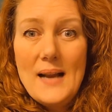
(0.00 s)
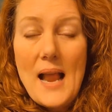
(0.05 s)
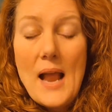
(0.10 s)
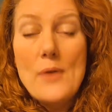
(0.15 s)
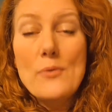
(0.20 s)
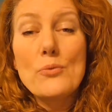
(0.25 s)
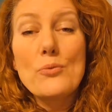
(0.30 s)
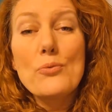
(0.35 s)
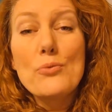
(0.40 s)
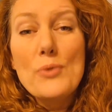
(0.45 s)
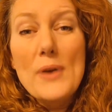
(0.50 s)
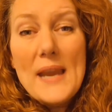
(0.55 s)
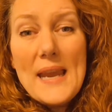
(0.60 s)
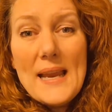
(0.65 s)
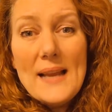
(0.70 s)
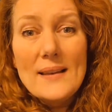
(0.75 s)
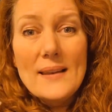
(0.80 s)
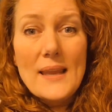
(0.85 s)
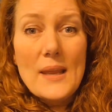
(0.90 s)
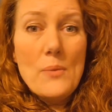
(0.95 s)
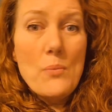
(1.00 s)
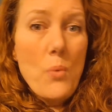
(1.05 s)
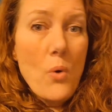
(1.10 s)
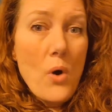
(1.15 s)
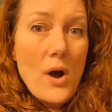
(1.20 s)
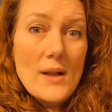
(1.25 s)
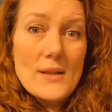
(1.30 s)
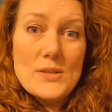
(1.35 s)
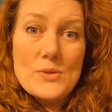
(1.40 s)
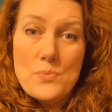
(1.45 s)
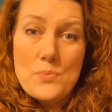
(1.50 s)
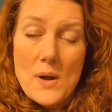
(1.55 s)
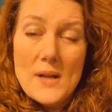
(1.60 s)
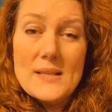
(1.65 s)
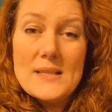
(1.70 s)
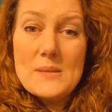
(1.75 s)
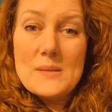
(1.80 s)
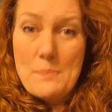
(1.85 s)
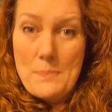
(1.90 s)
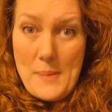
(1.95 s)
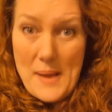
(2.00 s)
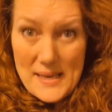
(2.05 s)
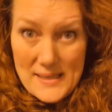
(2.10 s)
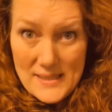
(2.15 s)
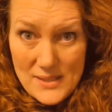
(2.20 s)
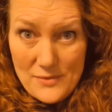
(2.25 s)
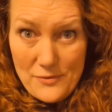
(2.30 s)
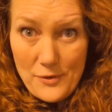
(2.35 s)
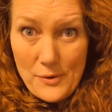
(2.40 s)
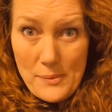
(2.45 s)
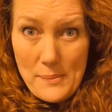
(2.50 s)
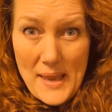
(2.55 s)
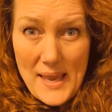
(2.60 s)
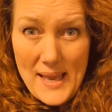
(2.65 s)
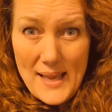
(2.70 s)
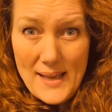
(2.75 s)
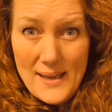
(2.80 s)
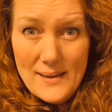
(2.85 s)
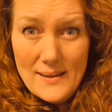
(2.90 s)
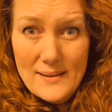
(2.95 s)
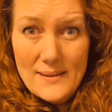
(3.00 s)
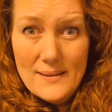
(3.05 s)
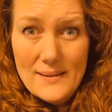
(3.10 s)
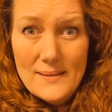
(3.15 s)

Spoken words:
and really wants what's best for me,